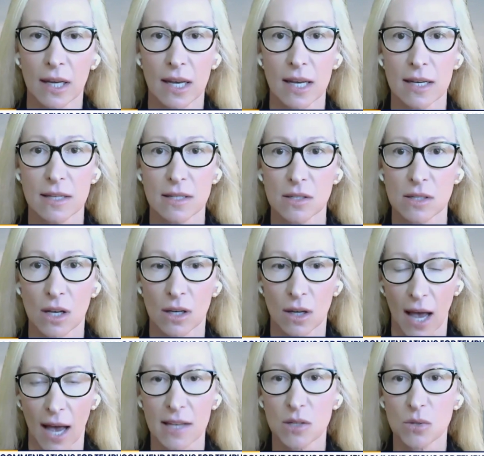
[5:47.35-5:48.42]
is
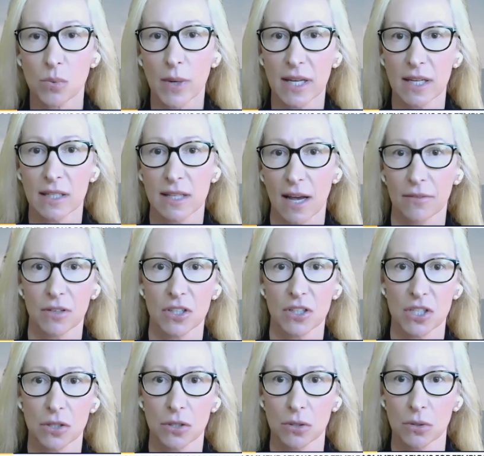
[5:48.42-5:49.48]
as we endeavor
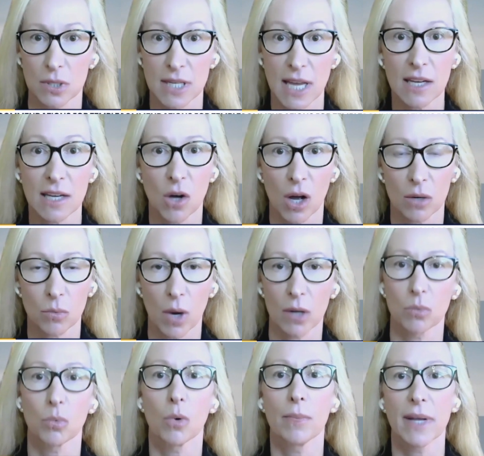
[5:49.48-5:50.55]
to take on
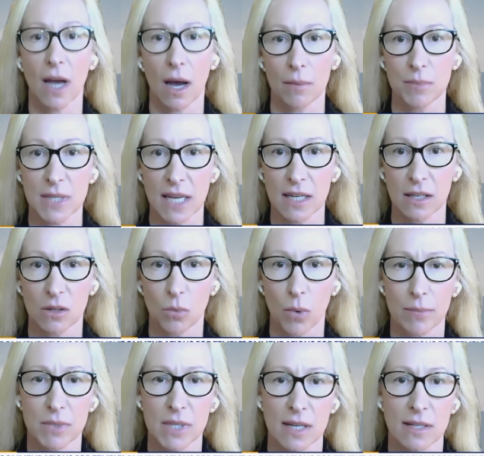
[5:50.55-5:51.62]
one, we'll be updating the
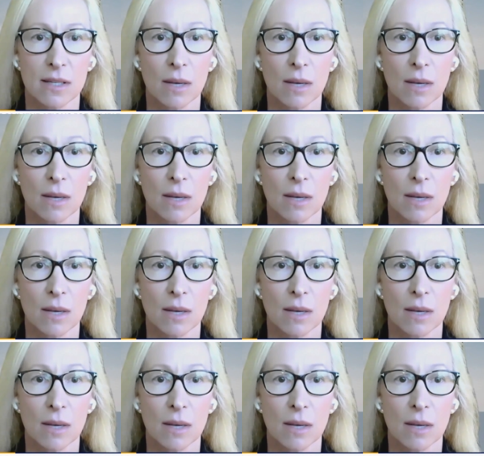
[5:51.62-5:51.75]
website.